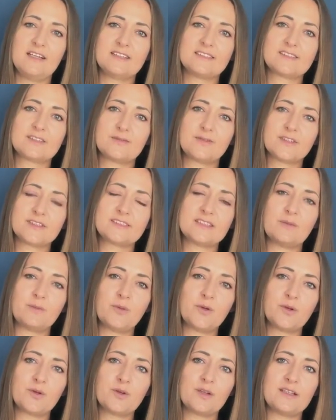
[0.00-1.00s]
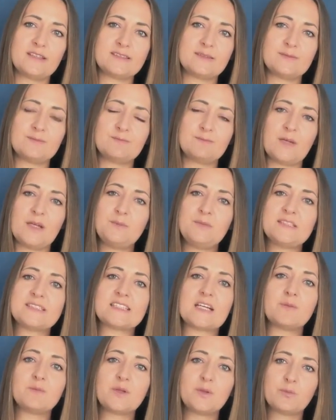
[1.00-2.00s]
So, for example, maybe
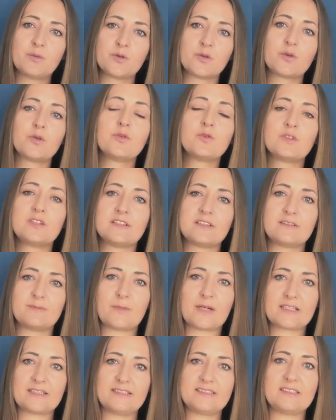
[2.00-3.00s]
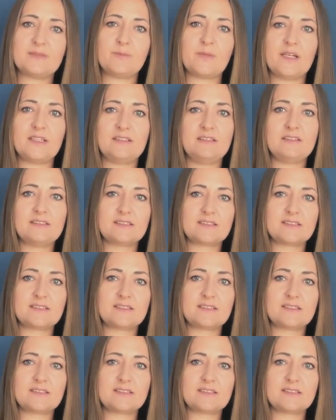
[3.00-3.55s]
some people couldn't participate in